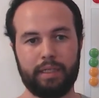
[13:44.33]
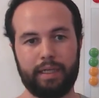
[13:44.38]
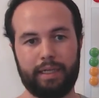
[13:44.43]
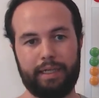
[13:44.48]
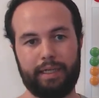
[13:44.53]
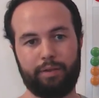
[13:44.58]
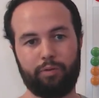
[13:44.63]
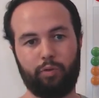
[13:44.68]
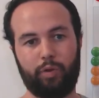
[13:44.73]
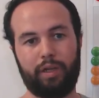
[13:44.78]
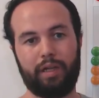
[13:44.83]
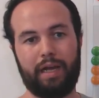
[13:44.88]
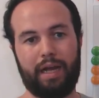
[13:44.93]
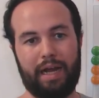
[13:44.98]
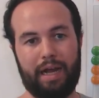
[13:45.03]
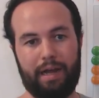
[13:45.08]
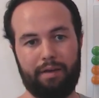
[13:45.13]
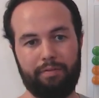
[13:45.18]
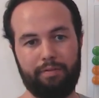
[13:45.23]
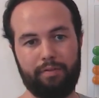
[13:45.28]
it will
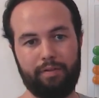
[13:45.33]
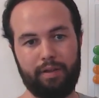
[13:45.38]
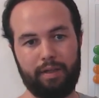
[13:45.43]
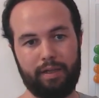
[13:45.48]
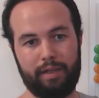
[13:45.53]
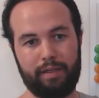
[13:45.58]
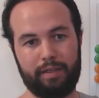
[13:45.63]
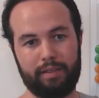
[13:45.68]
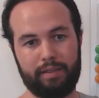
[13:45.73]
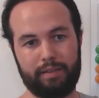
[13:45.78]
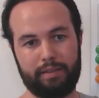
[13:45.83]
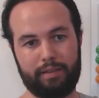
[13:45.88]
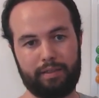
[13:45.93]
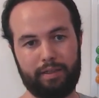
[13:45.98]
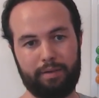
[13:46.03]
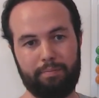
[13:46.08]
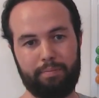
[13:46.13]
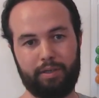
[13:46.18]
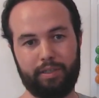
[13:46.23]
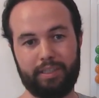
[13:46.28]
have the
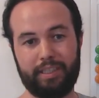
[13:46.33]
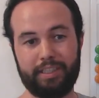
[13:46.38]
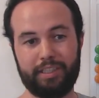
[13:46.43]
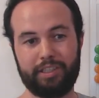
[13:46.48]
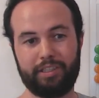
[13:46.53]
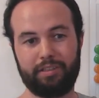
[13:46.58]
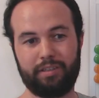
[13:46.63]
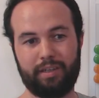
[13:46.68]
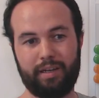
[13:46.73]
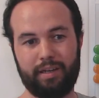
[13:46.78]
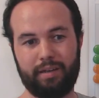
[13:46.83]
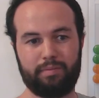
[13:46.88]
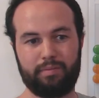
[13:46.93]
partition